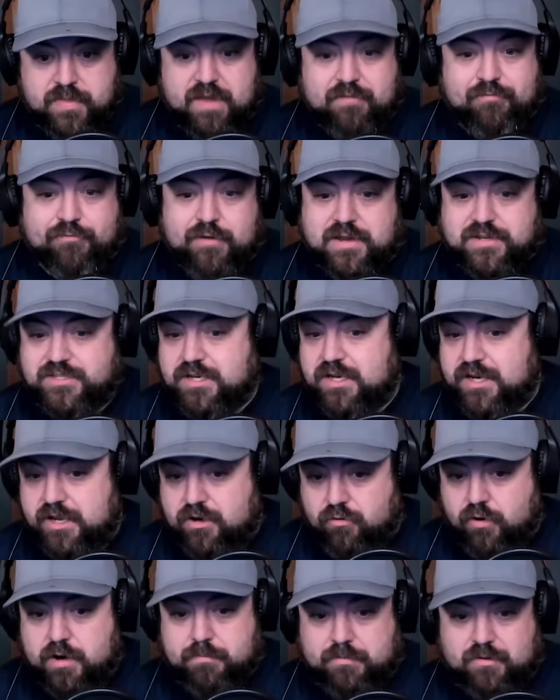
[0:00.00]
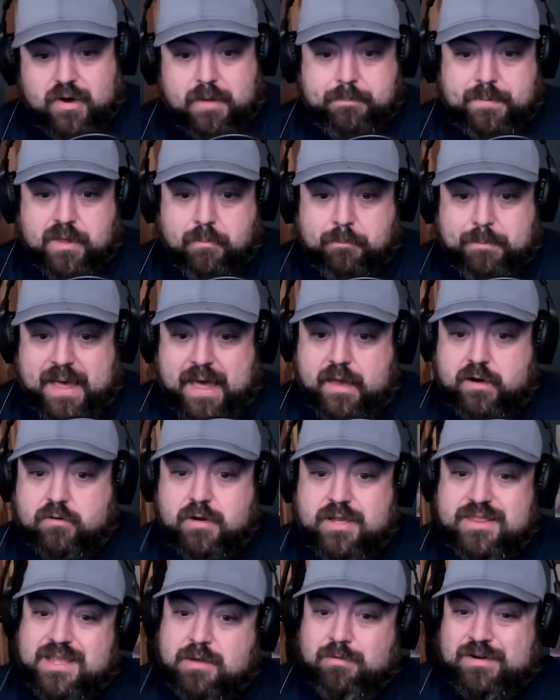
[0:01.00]
They faced an incredible uphill
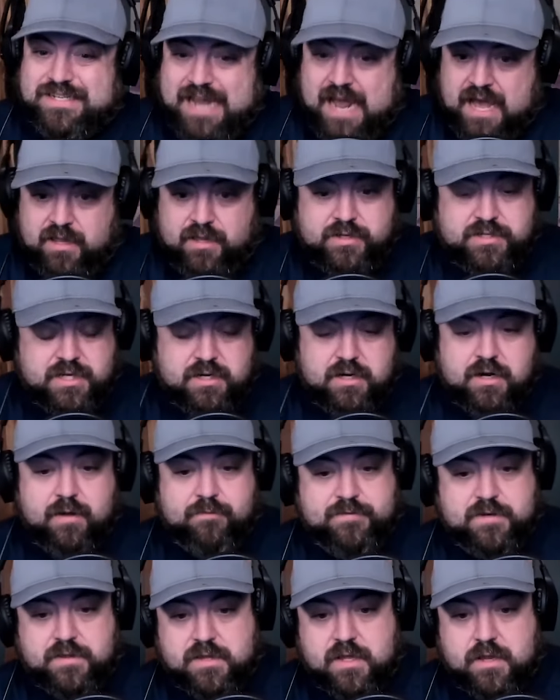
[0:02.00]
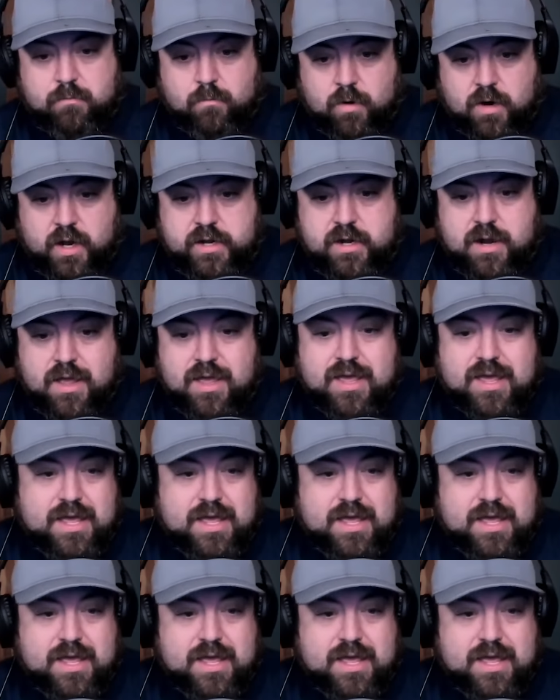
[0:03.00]
battle, and they were talented enough that they won.